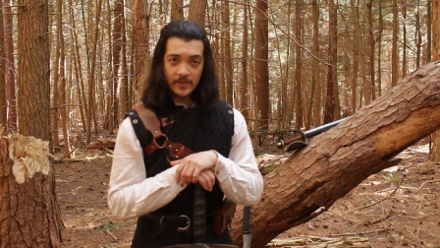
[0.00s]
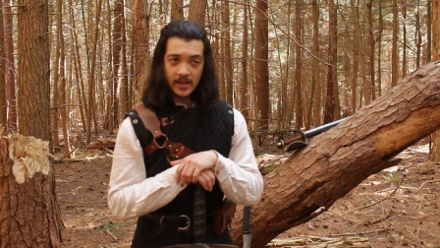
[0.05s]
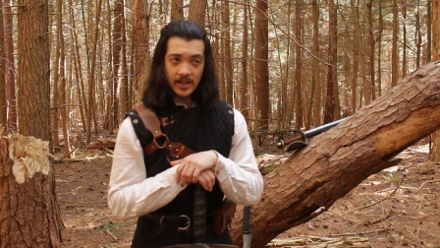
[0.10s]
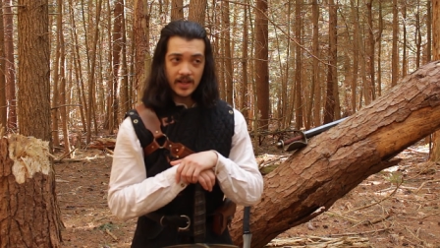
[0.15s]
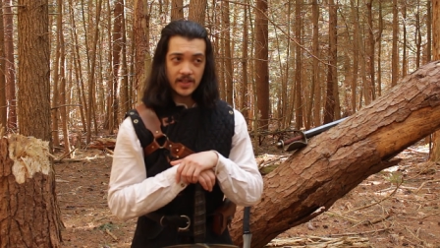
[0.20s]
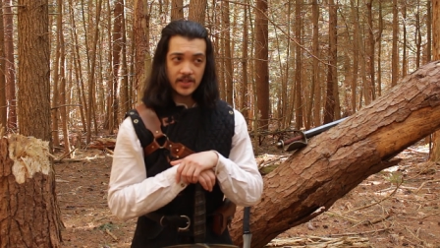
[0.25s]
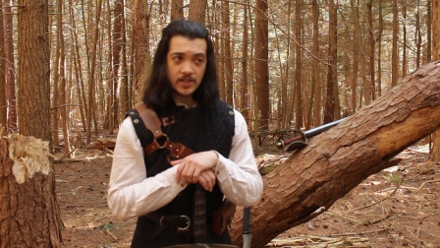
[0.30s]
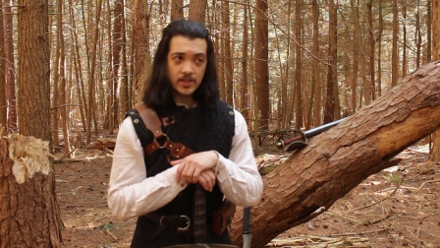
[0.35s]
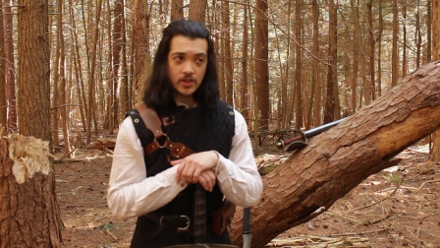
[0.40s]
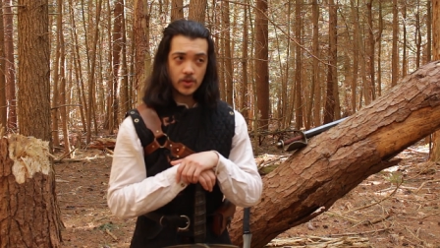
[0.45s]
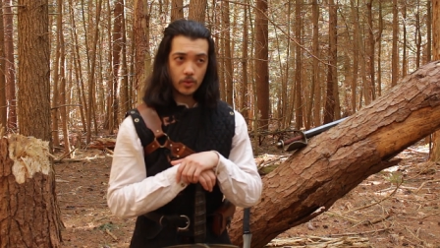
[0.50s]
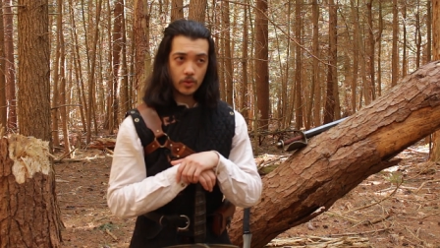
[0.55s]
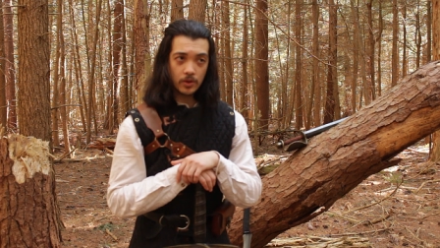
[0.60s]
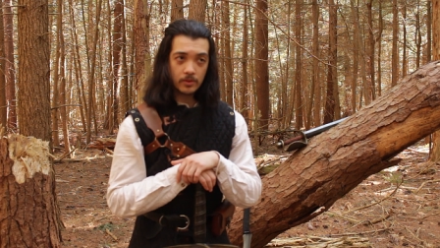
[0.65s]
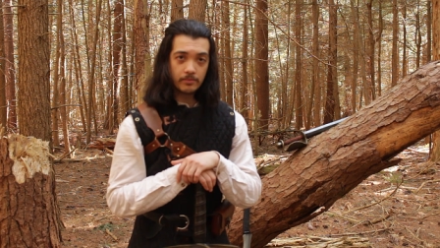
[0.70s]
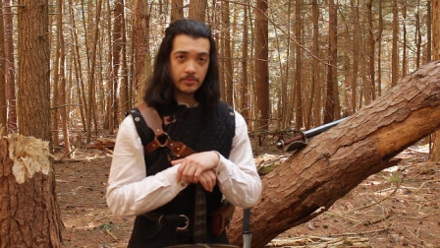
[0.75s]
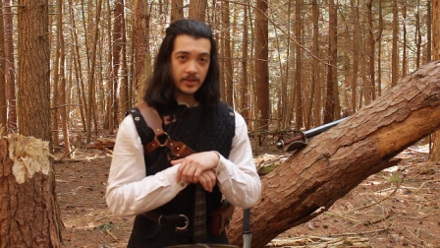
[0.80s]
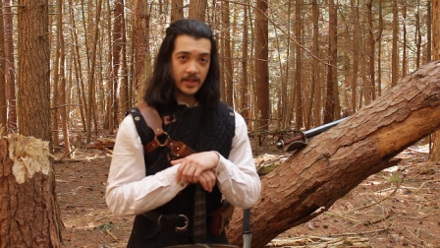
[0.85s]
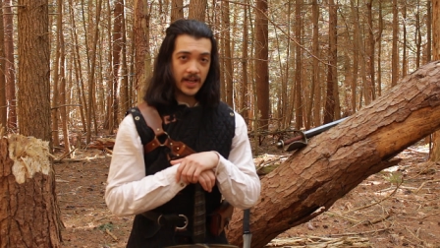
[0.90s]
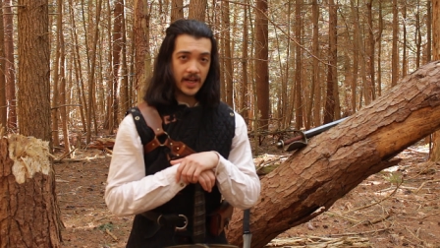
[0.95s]
His
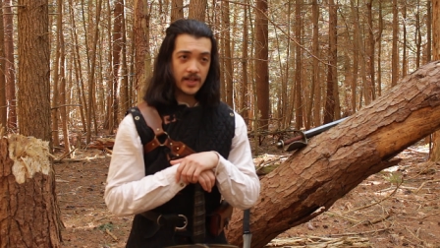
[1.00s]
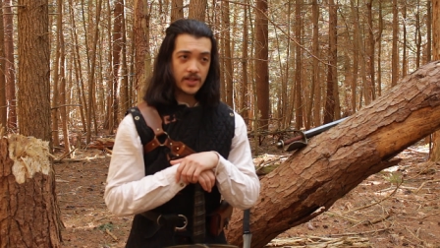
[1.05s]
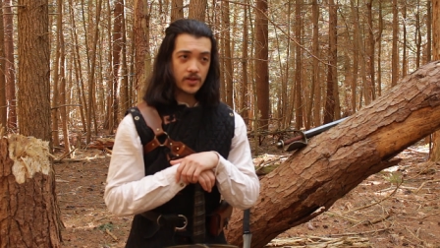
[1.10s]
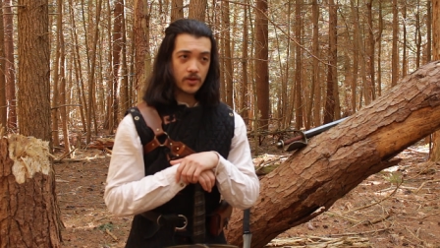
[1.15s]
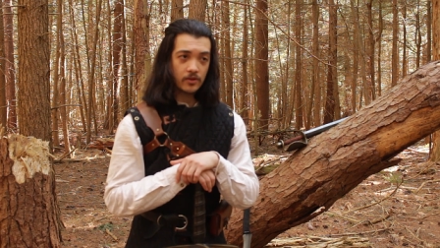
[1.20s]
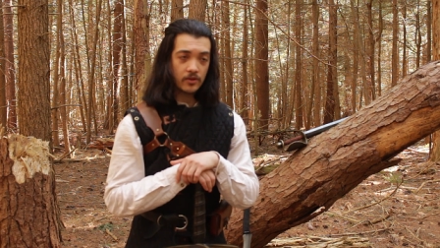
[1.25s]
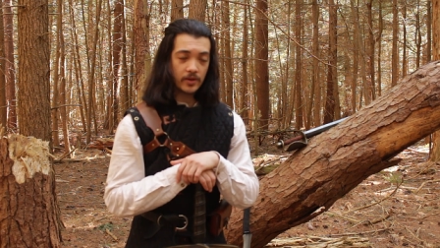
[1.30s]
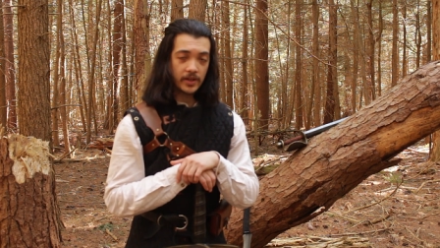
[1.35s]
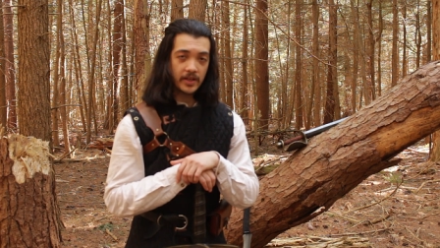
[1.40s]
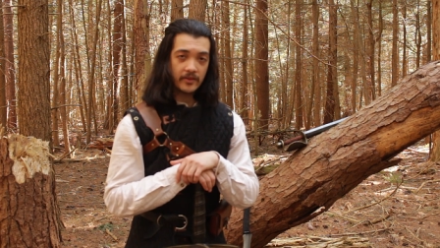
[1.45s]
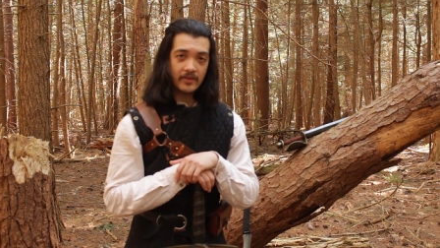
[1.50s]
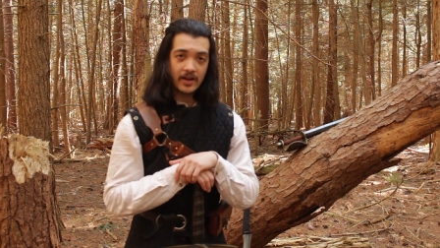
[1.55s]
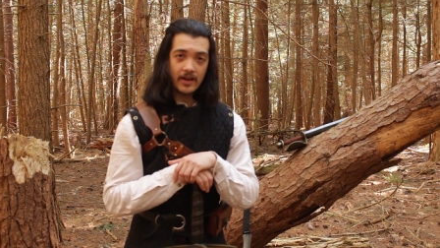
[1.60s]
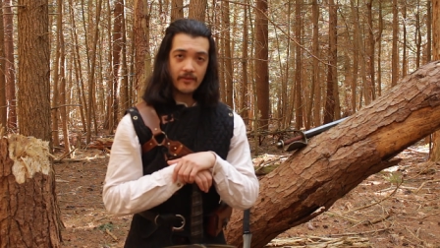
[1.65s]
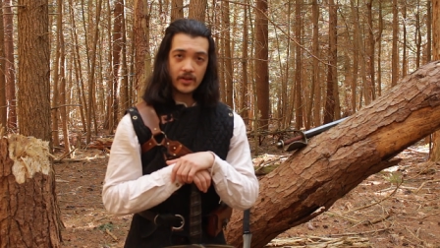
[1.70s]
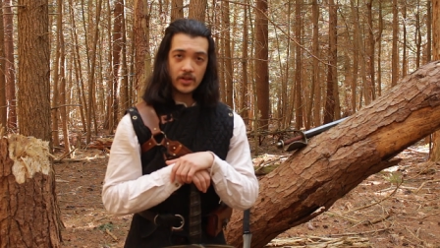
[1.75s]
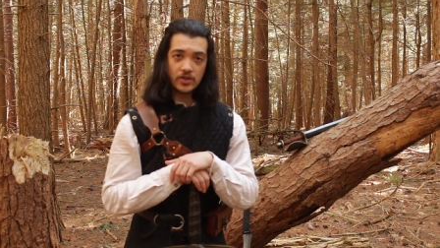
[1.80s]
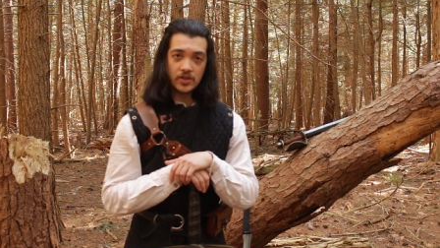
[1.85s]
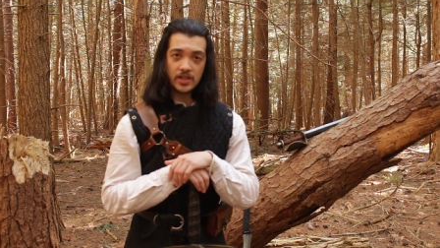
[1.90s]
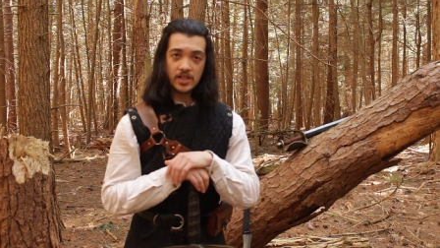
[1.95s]
sword blades are
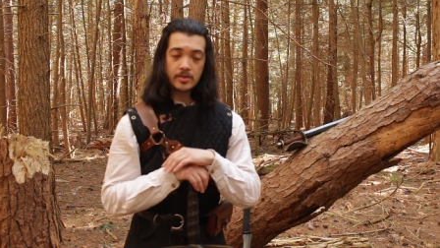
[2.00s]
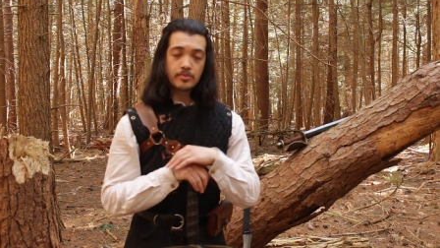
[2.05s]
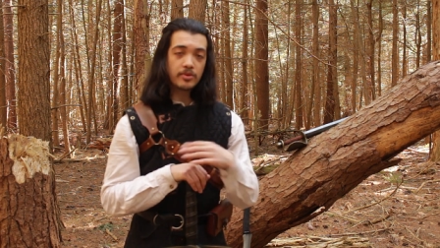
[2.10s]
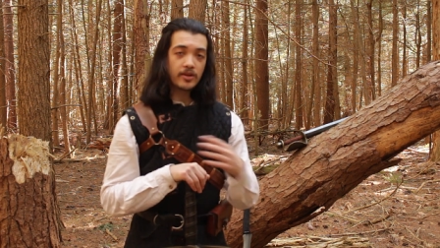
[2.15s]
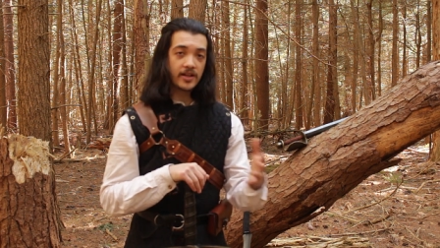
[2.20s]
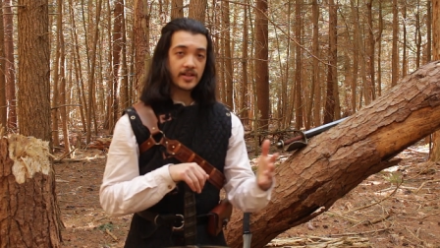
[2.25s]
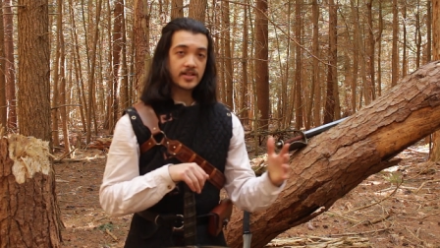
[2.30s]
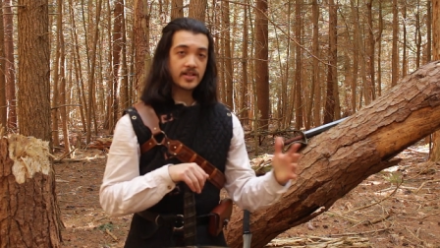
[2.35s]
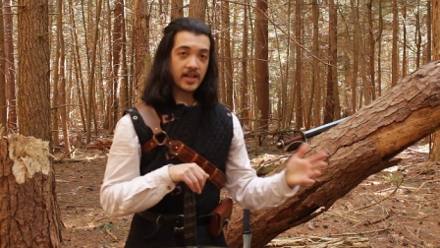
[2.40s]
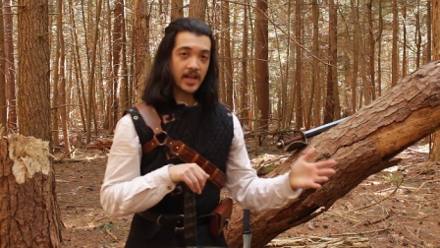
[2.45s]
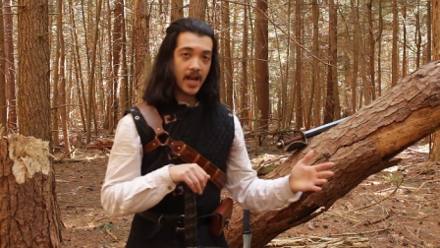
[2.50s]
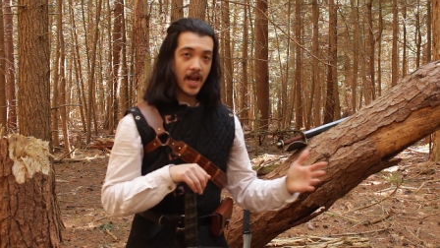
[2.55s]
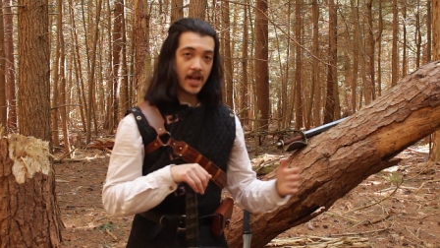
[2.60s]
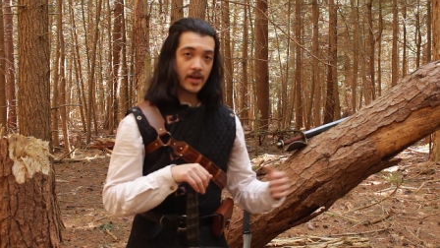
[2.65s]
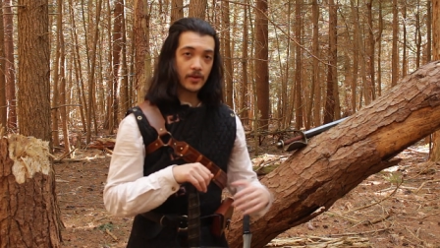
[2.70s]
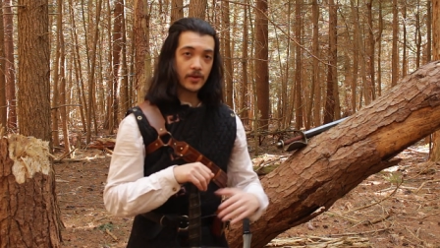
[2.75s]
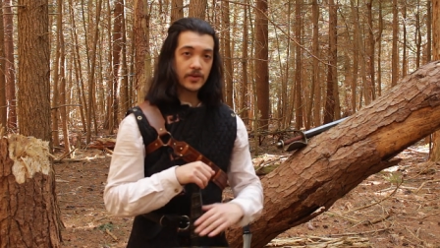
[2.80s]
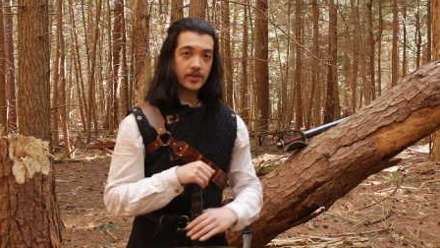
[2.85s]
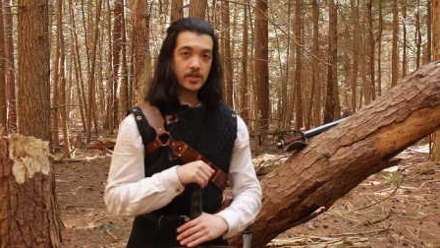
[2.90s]
thirty-five inches plus the handle,